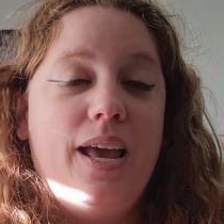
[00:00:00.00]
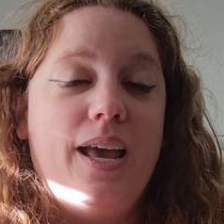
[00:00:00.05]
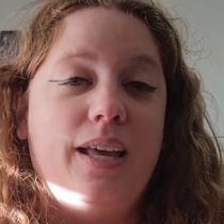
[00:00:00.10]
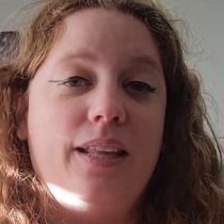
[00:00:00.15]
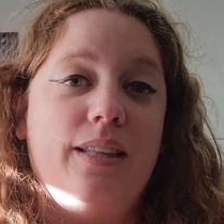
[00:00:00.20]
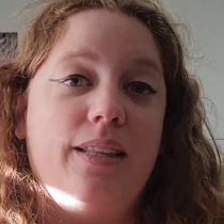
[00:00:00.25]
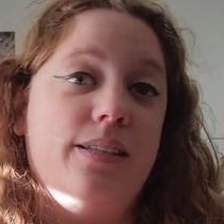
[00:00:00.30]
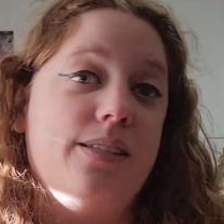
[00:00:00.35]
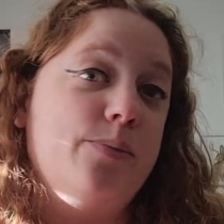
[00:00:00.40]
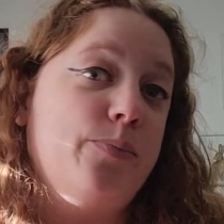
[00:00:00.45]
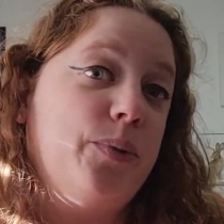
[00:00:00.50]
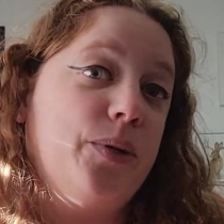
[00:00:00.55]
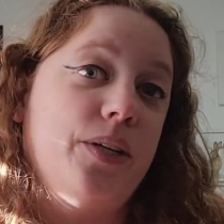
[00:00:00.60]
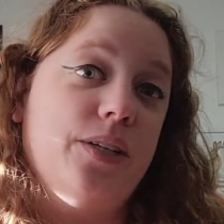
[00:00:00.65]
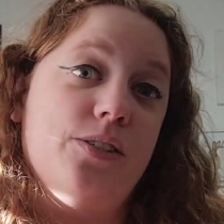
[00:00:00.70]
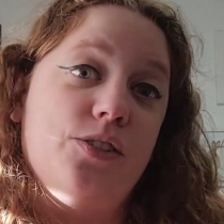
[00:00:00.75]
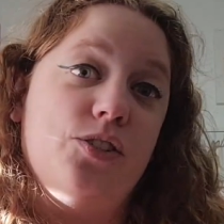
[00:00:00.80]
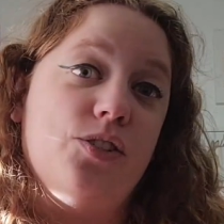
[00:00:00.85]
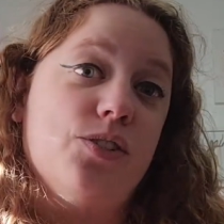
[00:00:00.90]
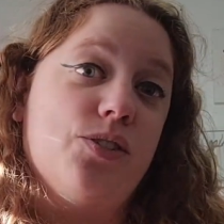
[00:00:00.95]
This book
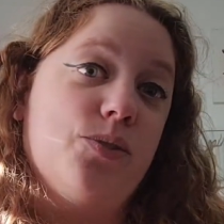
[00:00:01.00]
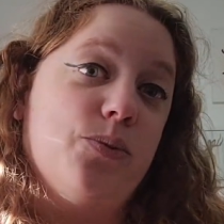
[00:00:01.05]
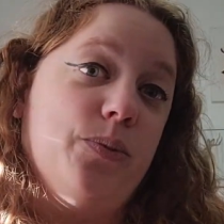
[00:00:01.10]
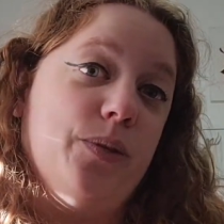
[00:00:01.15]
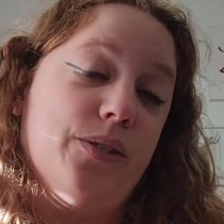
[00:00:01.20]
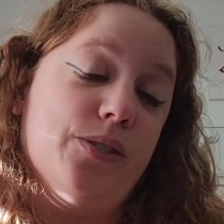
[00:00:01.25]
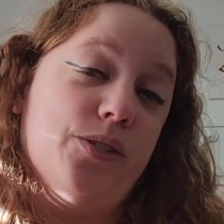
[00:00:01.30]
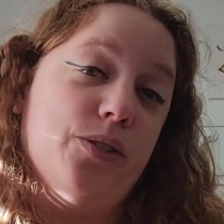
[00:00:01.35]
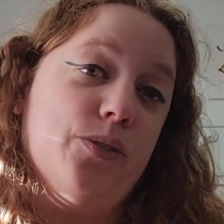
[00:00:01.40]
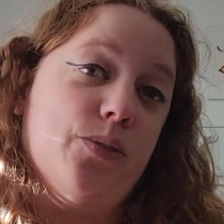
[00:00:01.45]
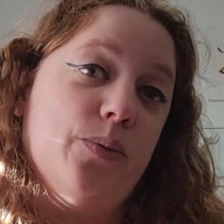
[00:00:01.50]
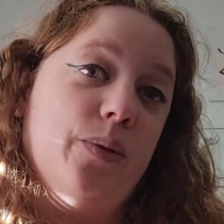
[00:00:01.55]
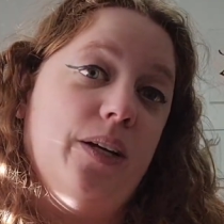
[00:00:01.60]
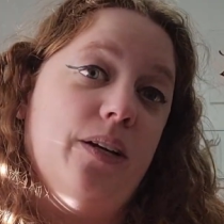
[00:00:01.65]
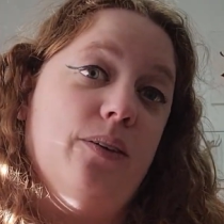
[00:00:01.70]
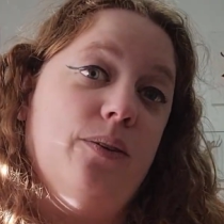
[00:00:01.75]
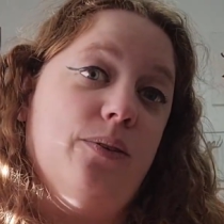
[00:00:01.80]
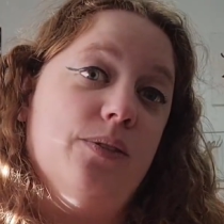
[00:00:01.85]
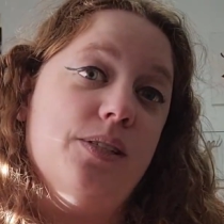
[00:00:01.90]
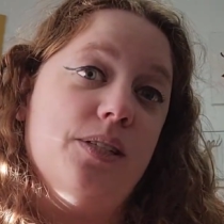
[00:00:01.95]
is just sweet, so sweet and
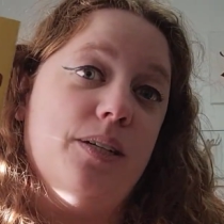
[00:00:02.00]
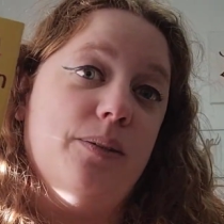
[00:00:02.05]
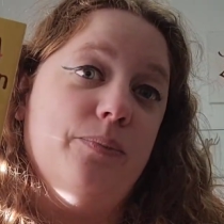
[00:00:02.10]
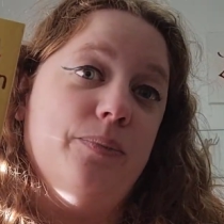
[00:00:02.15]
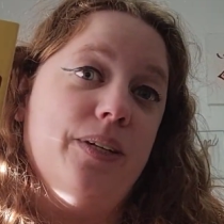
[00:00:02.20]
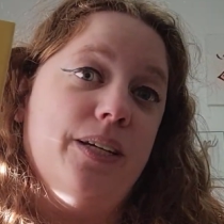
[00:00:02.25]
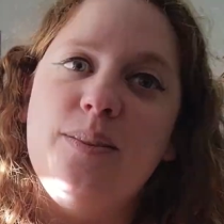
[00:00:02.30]
wholesome.